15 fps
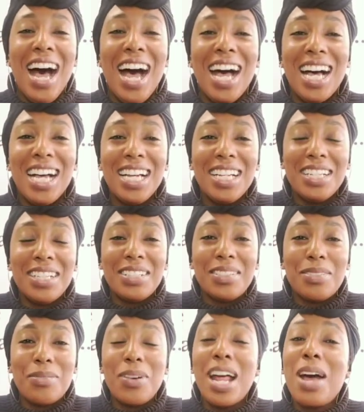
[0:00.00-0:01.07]

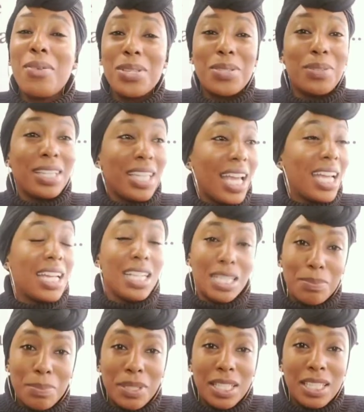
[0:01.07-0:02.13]
When I was with that
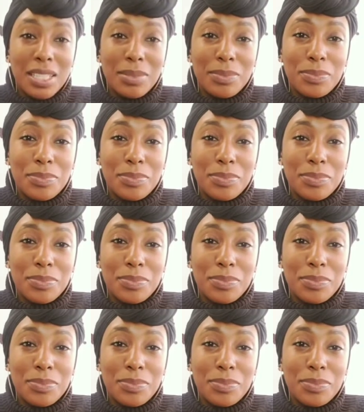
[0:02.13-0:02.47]
company,